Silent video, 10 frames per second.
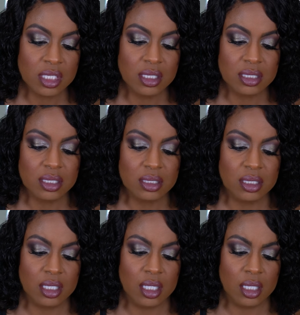This
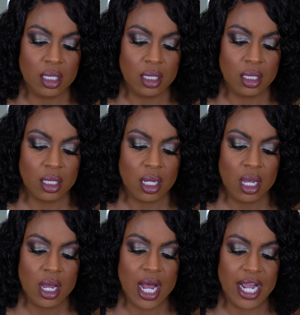is the
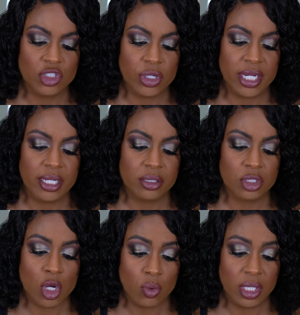Hydrating
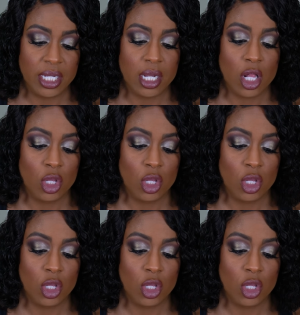Toning